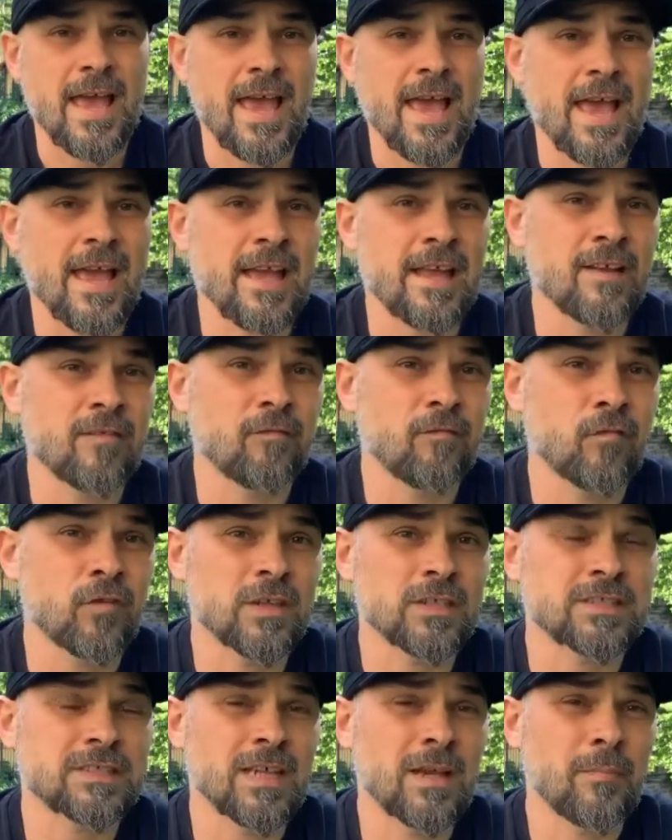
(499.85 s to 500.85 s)
And for
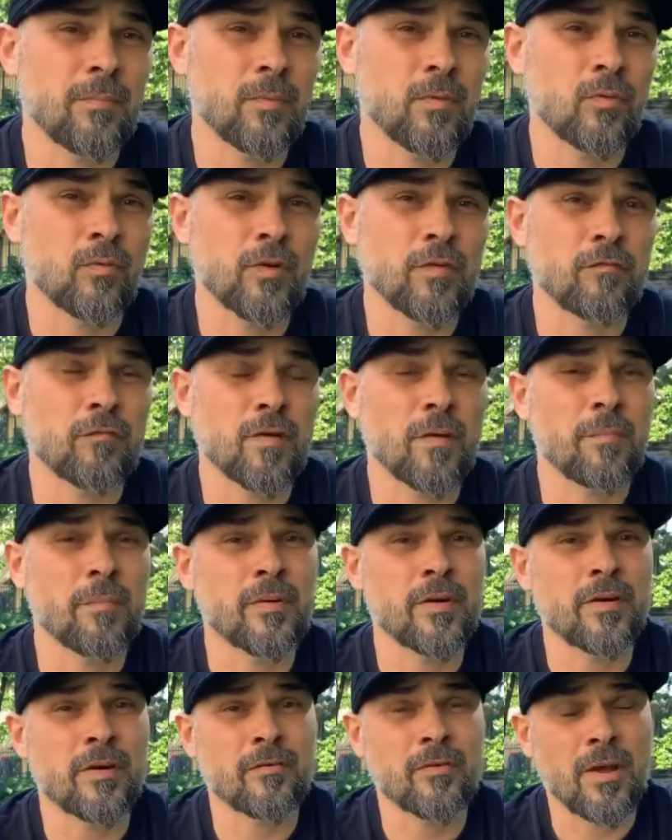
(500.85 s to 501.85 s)
example, with
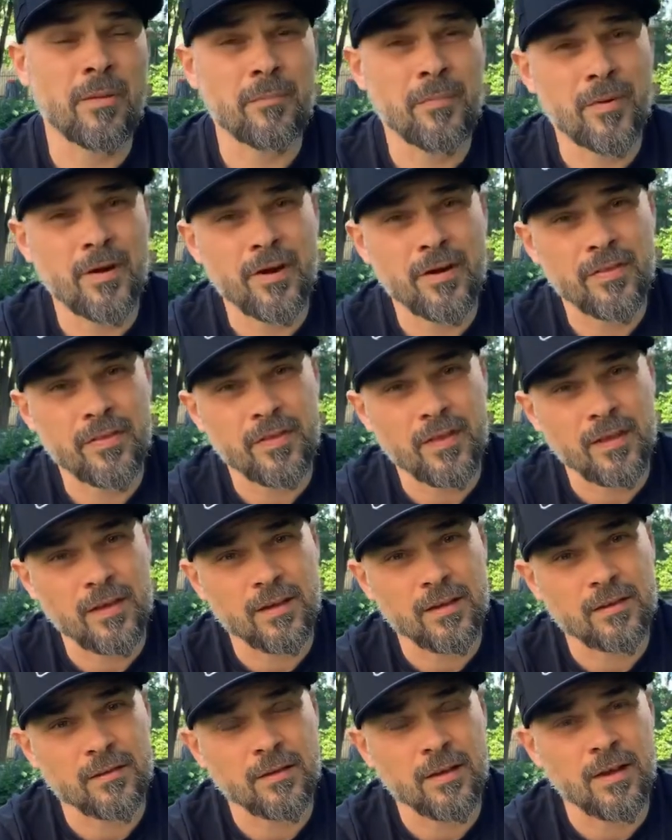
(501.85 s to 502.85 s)

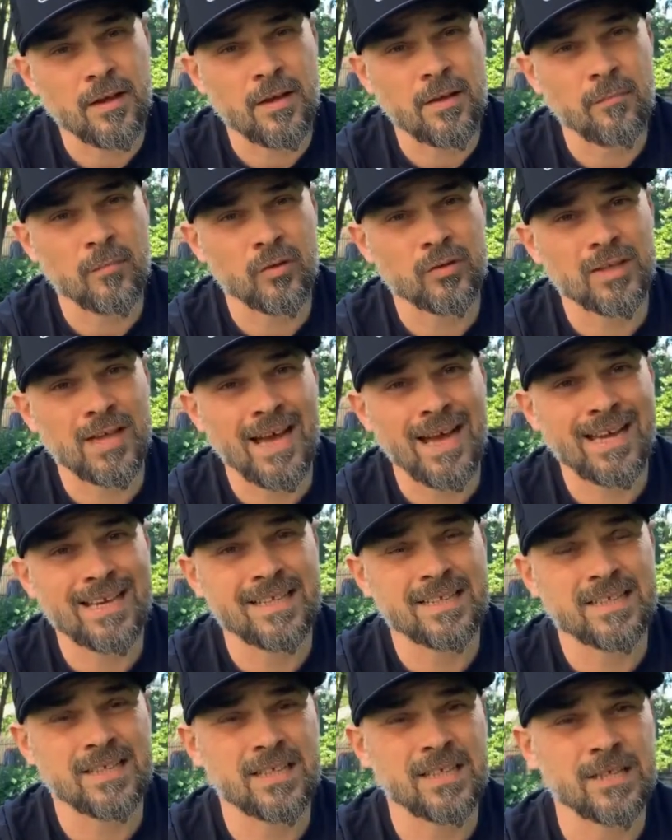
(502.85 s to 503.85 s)
rebirthing
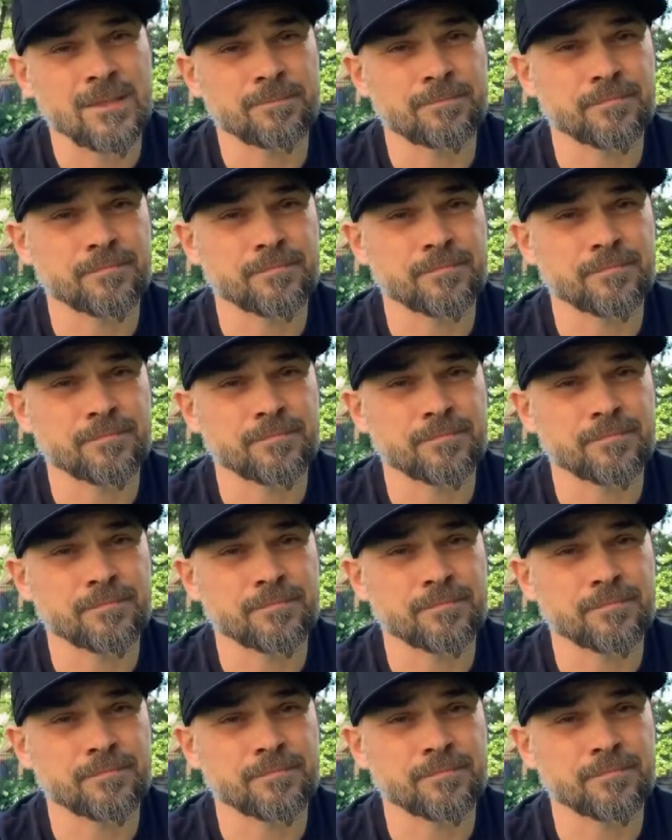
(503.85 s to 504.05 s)
modality,